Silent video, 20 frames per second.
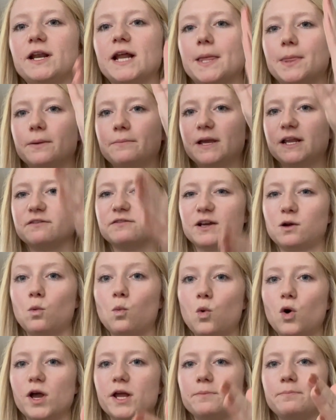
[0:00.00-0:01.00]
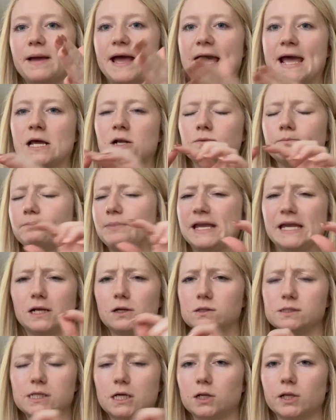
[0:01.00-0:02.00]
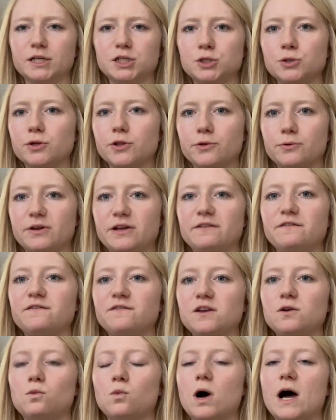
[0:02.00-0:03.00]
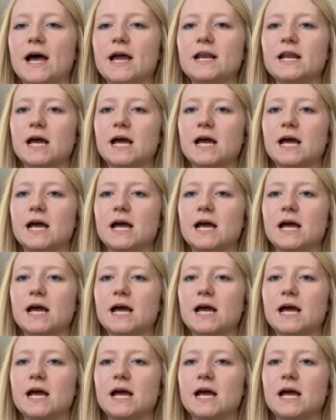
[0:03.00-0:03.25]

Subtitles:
and they're made of like wood panels that are like 2 to 3 feet wide,